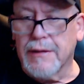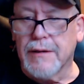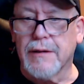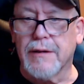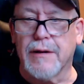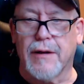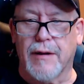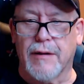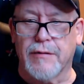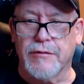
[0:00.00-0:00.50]

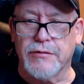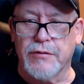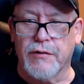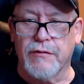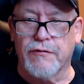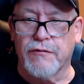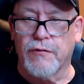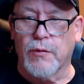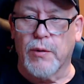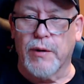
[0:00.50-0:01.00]
Yeah, it was only
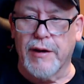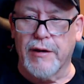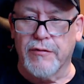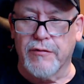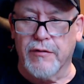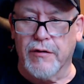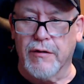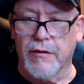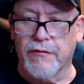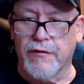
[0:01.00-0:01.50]
4 days
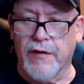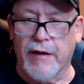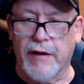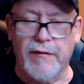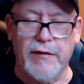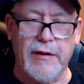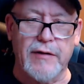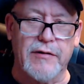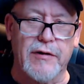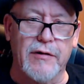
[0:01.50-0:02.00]
ago, 5
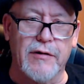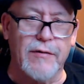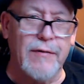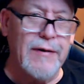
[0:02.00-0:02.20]
days ago.